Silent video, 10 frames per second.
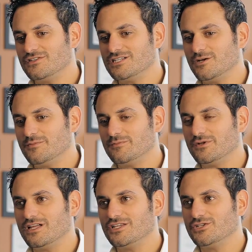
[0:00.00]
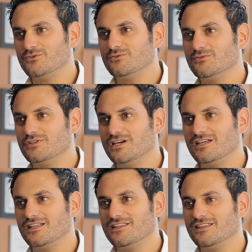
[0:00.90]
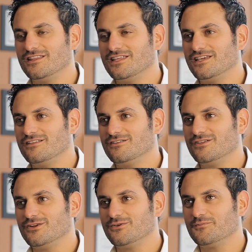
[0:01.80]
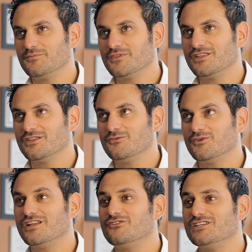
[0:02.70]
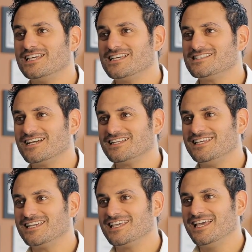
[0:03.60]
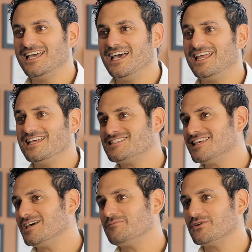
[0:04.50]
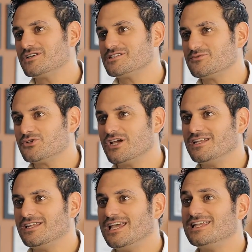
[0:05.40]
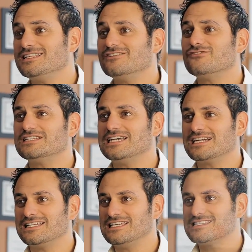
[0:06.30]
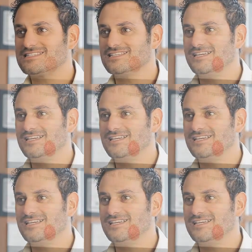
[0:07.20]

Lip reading: tell people I do the whatever it takes technique, and I say that because I'm trained in 8 different techniques,